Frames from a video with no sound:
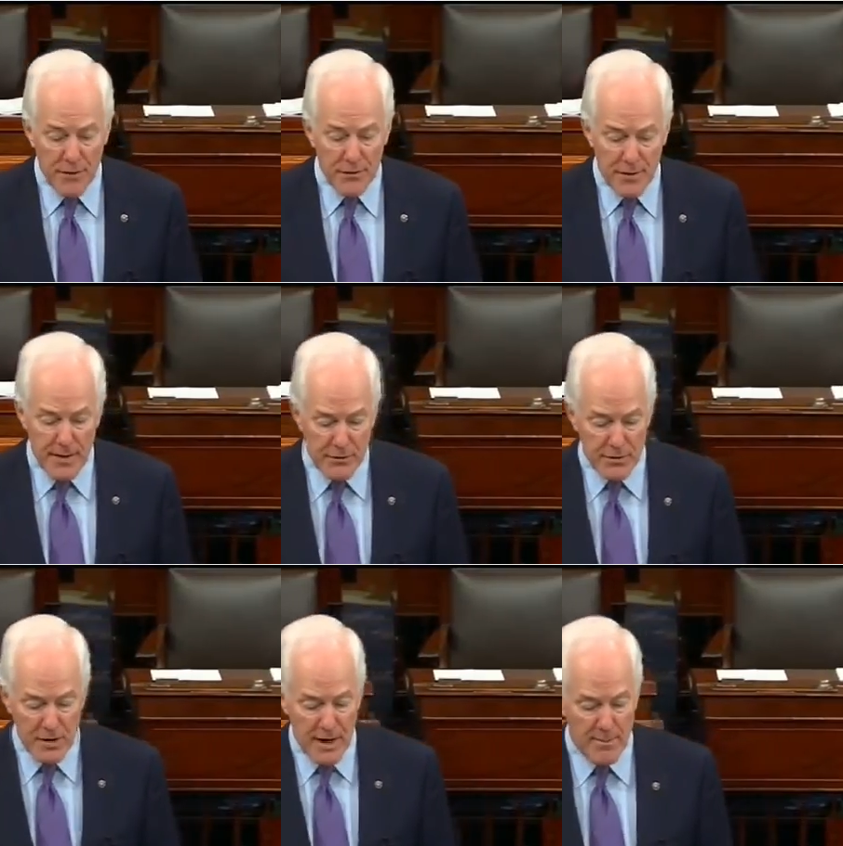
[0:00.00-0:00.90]
The
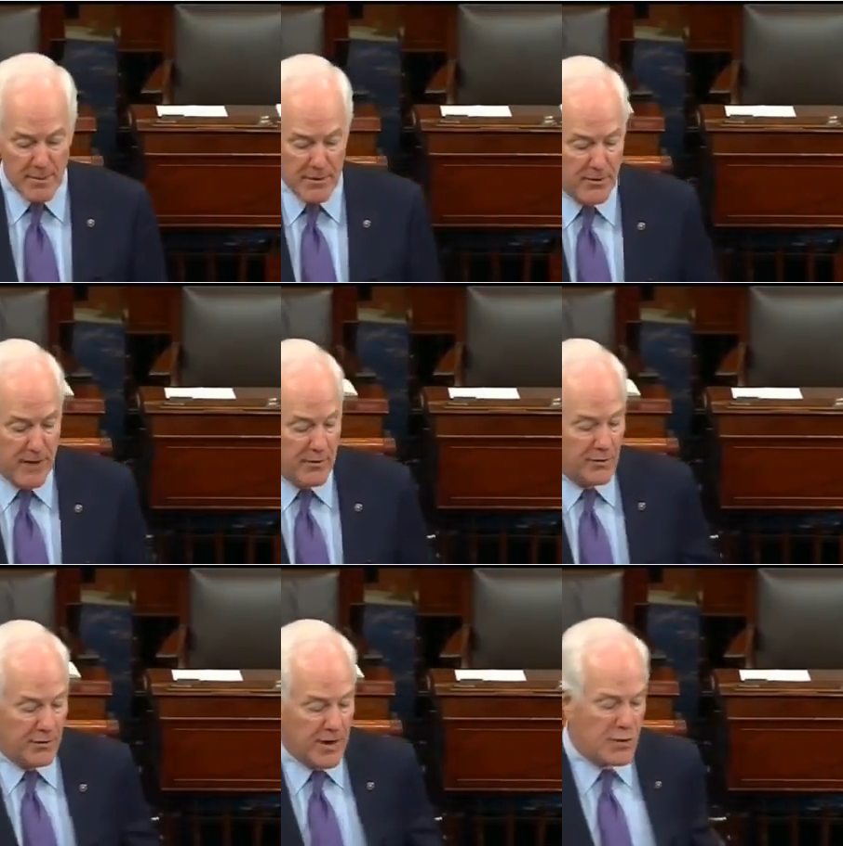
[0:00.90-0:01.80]
president has claimed that
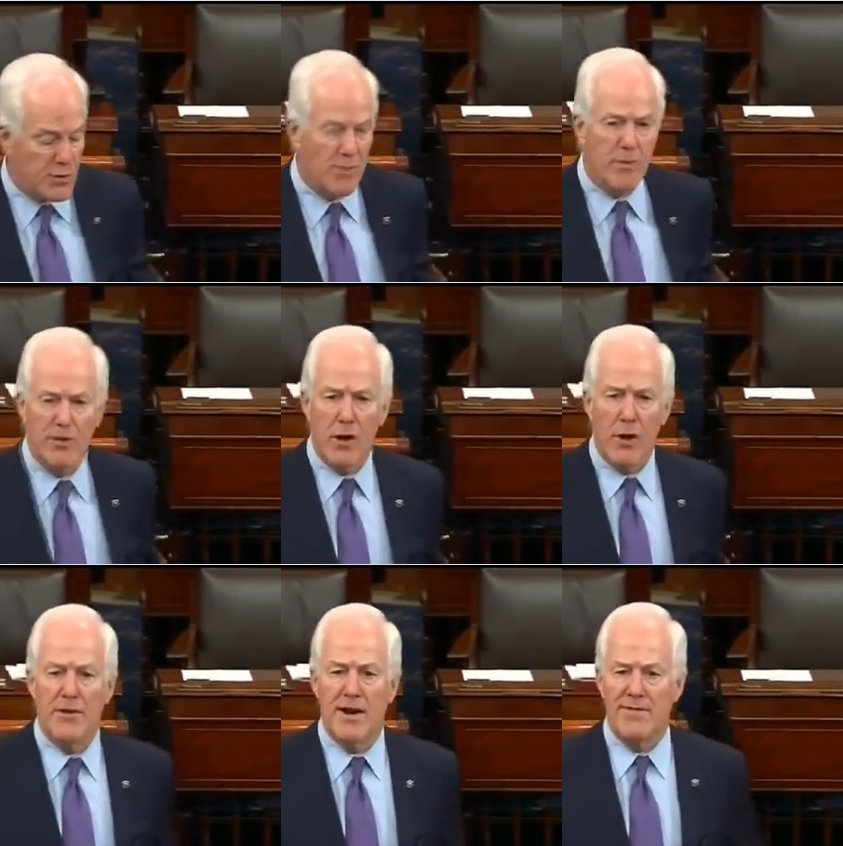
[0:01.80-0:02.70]
this legislation would
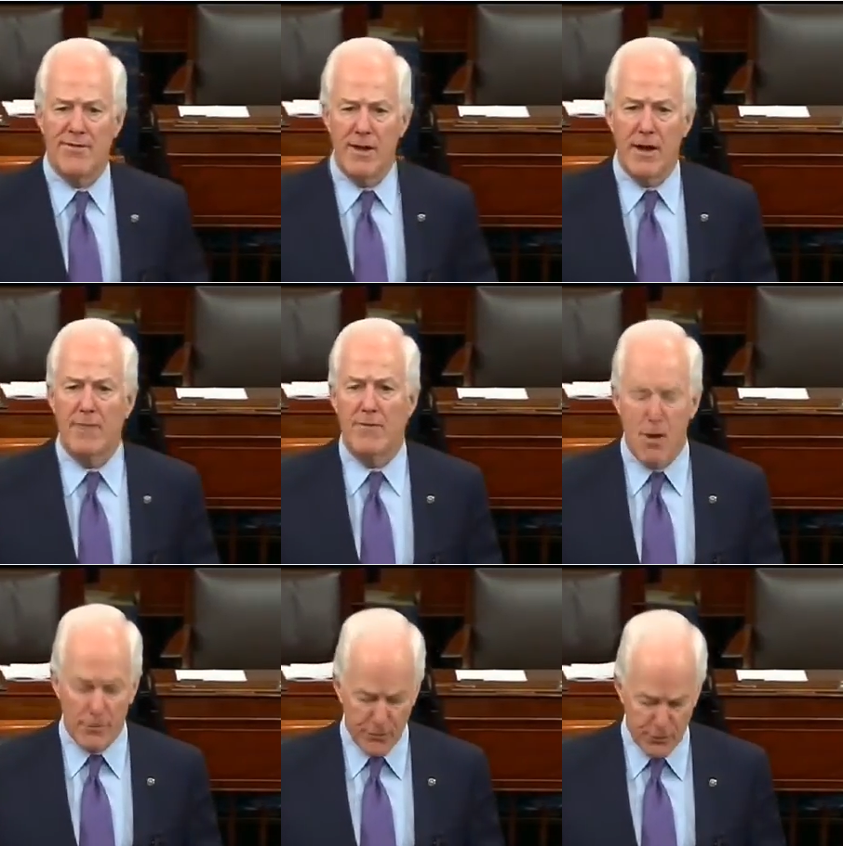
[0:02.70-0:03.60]
result in a
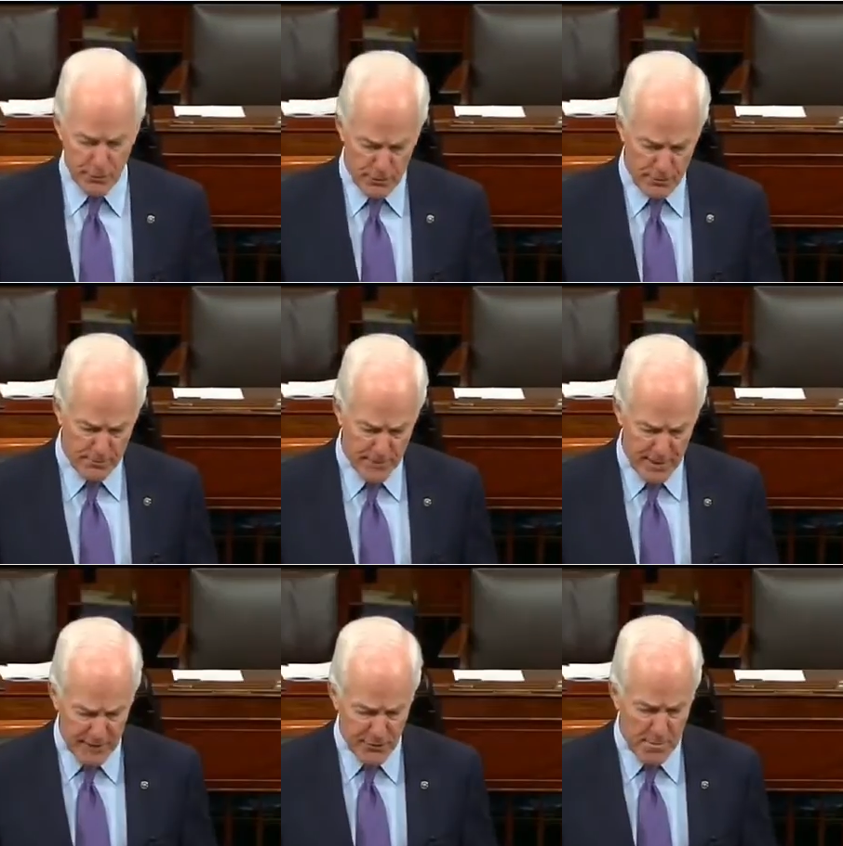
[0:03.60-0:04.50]
flood of lawsuits
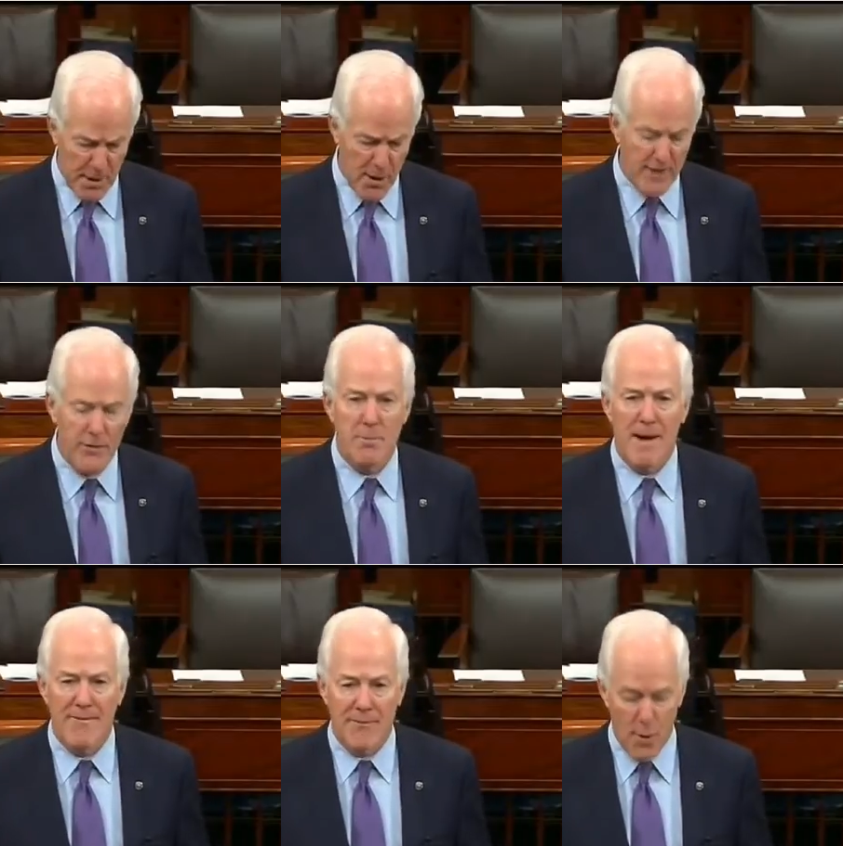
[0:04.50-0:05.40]
against
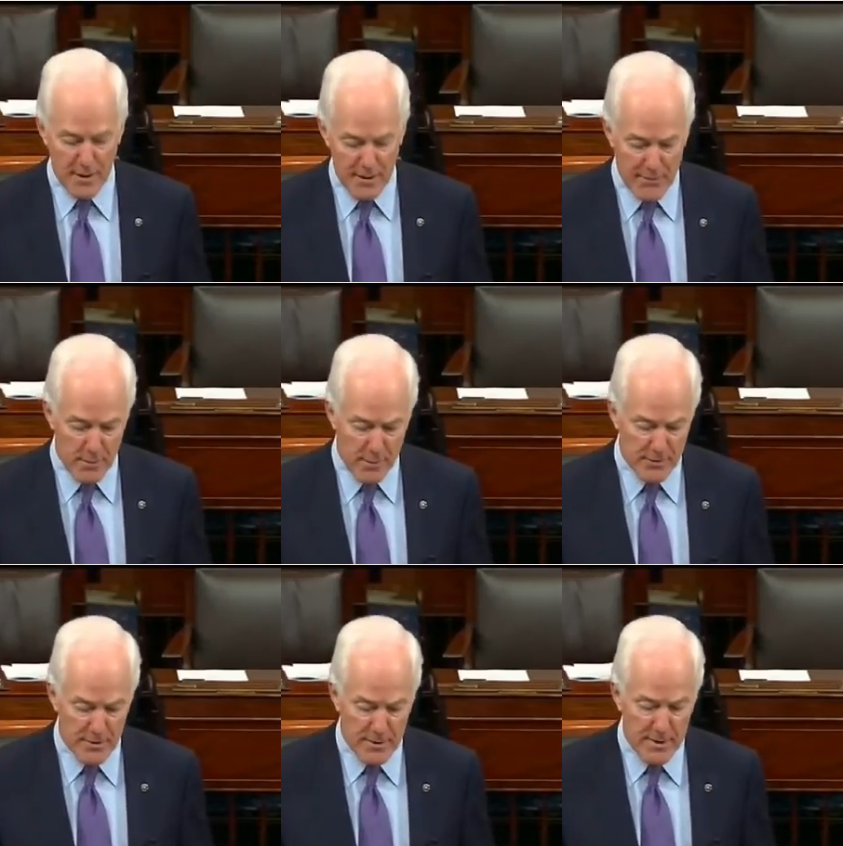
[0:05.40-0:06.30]
Americans by foreign
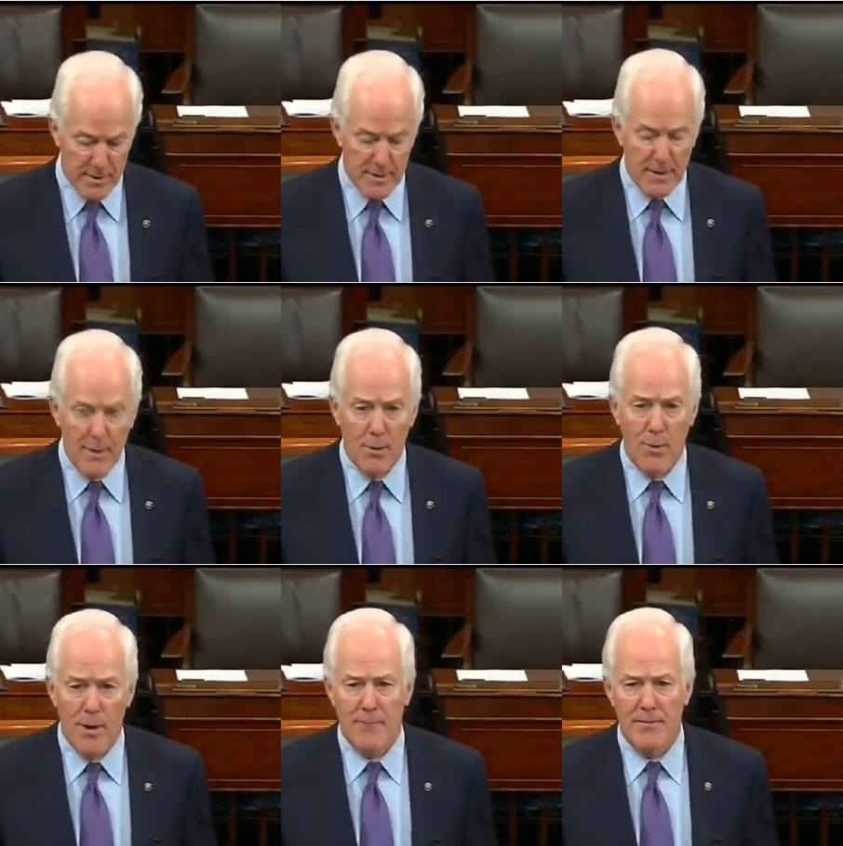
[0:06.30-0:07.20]
governments.
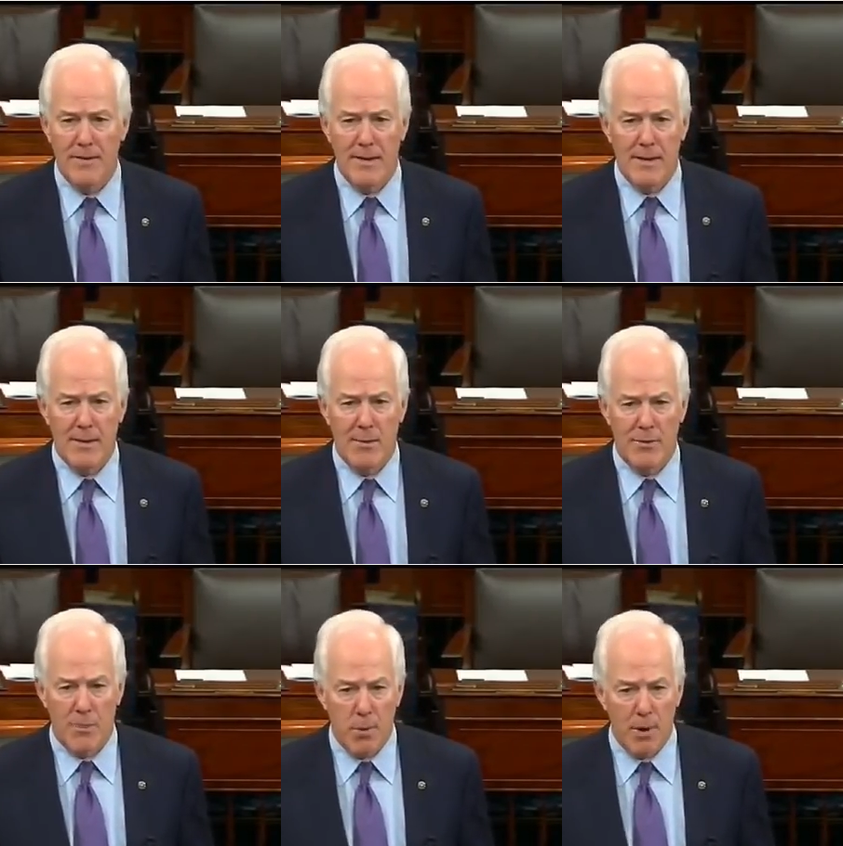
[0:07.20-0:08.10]
Well,
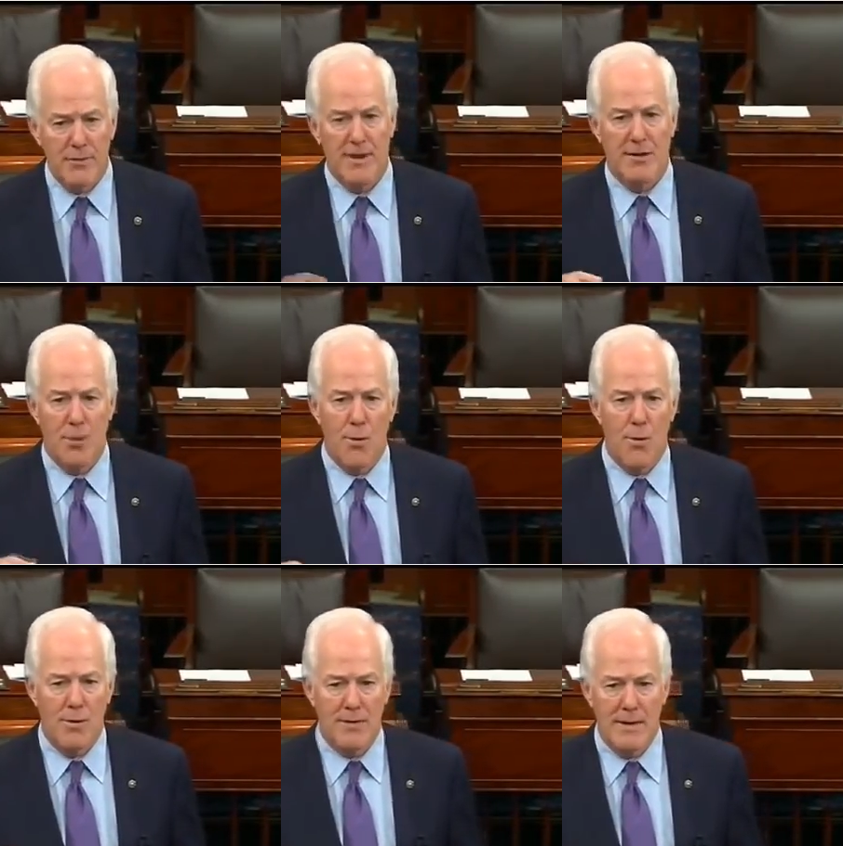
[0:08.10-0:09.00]
what the president
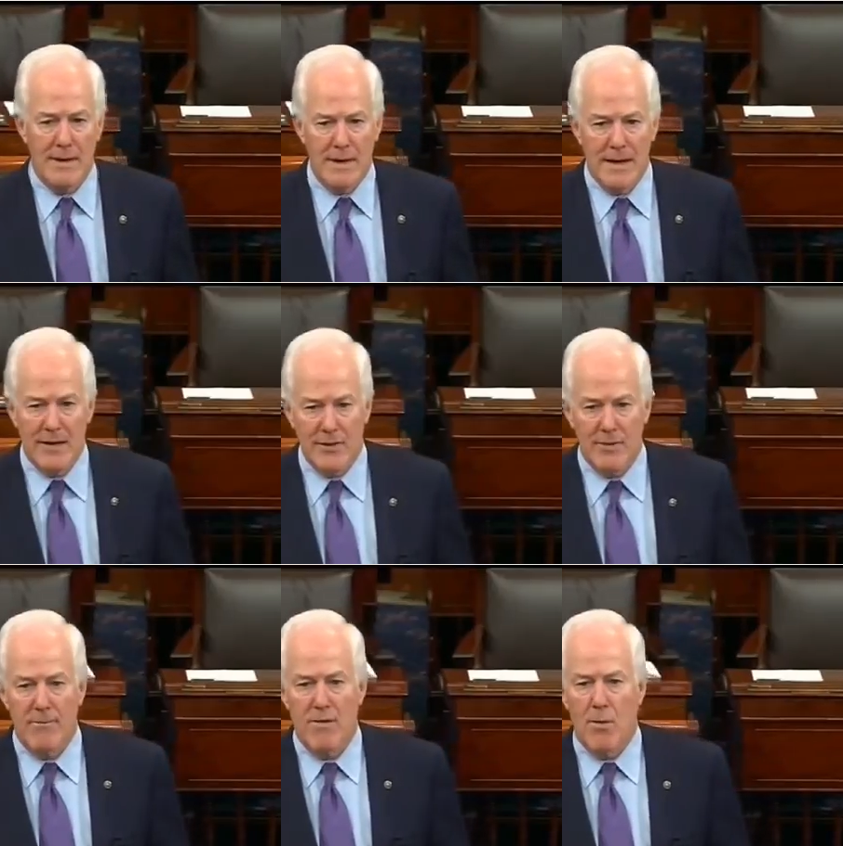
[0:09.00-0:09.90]
ignores
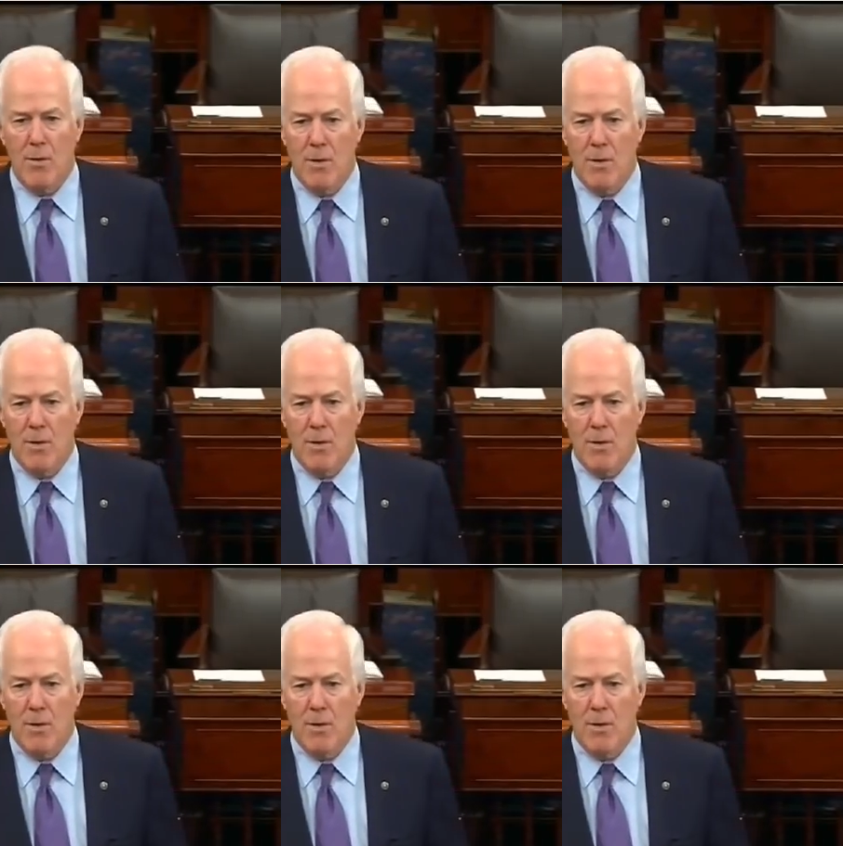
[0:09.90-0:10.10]
is that